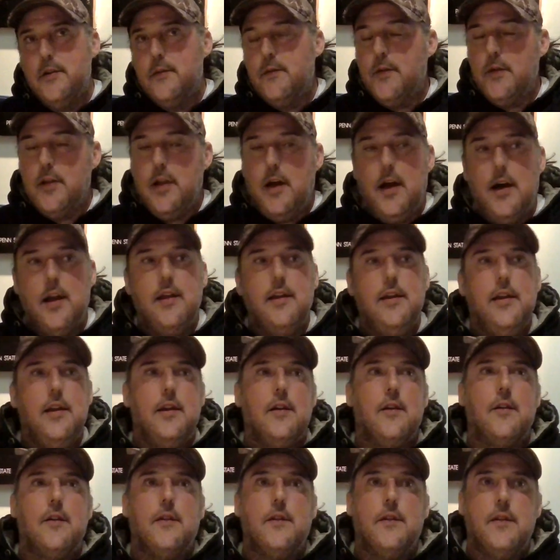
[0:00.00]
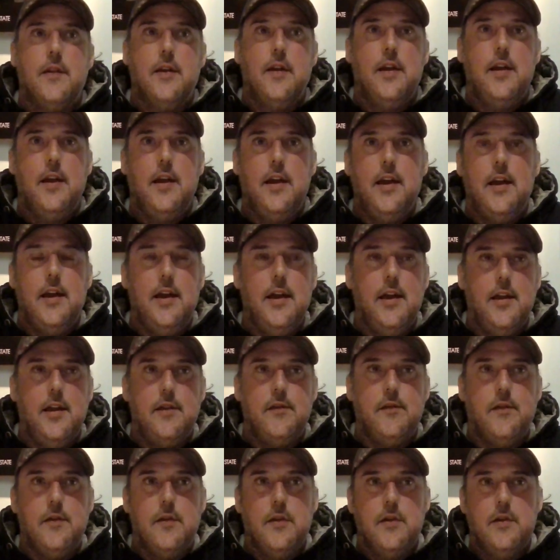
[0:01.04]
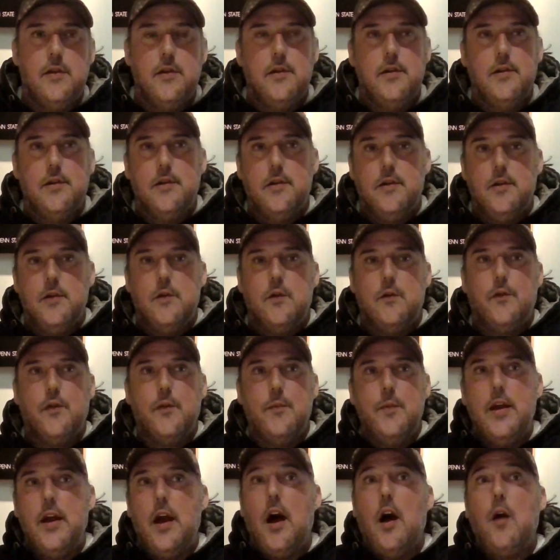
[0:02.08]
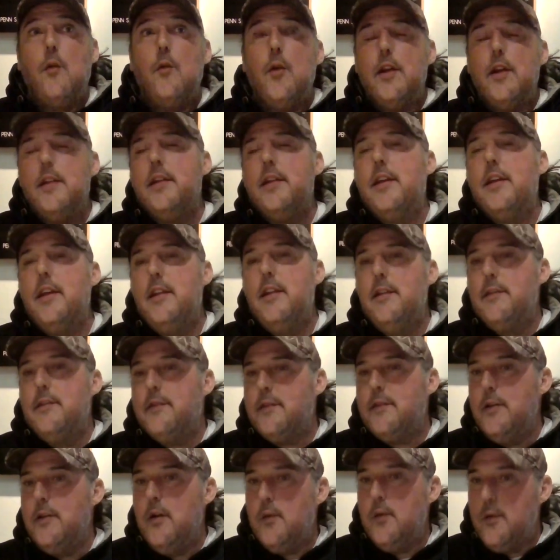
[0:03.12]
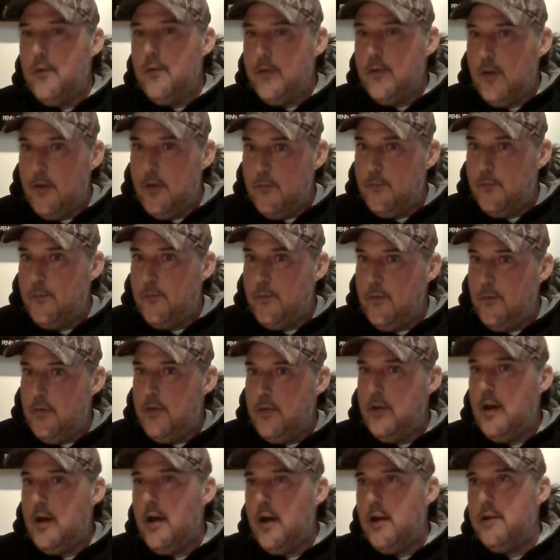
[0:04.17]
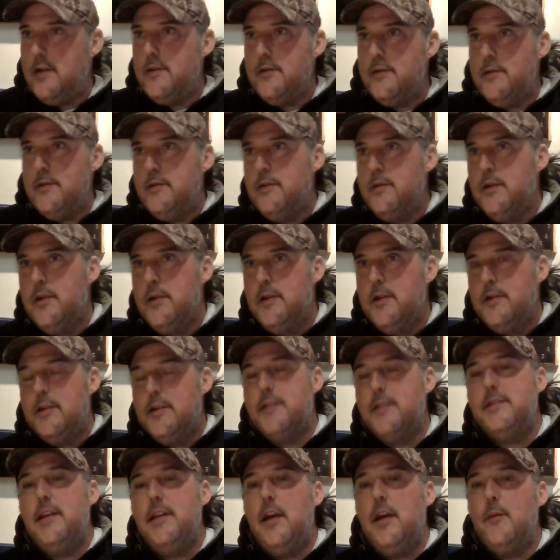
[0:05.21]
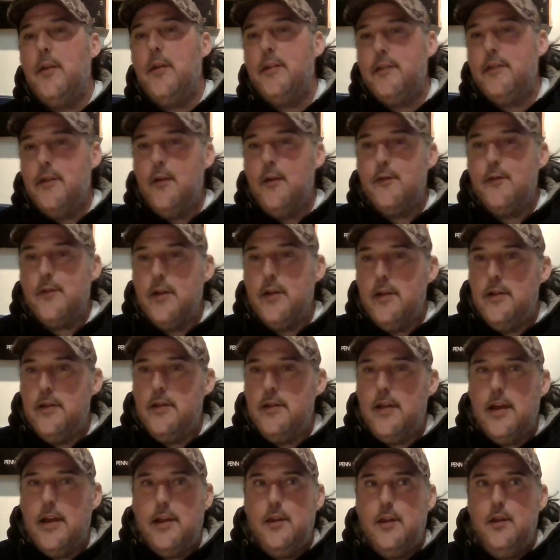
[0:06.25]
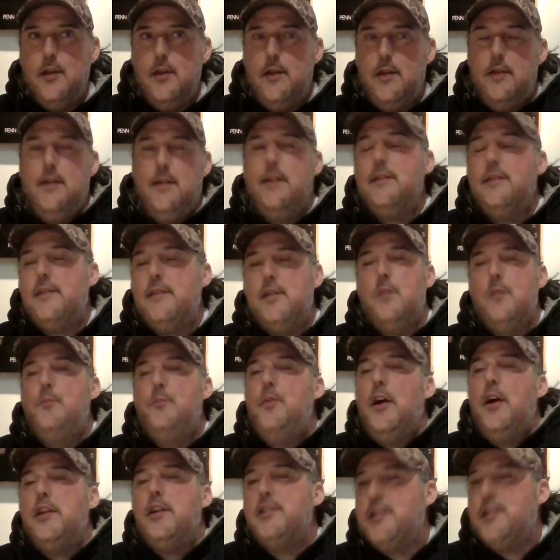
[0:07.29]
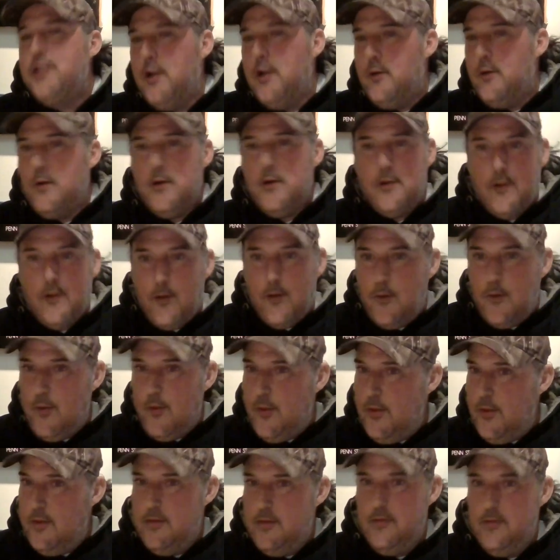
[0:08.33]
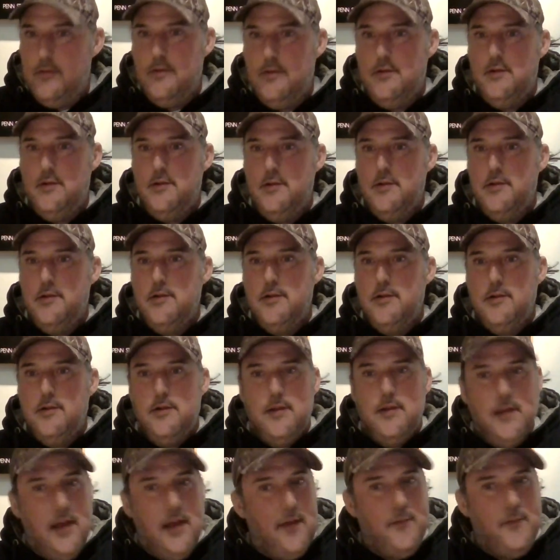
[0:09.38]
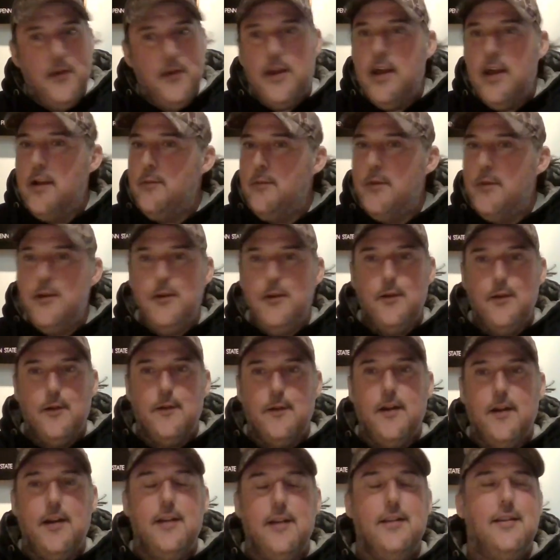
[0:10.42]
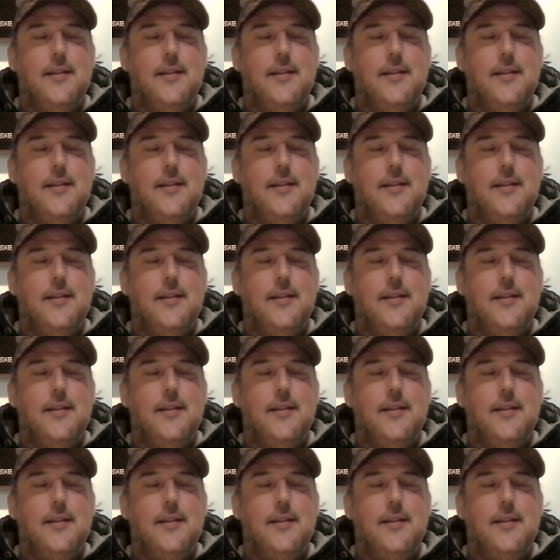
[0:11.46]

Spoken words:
for a lot of years. And for me, I wanted to get into snow goose hunting. Not to see how many snows. Like, it's the best show on earth if you get them to do it right.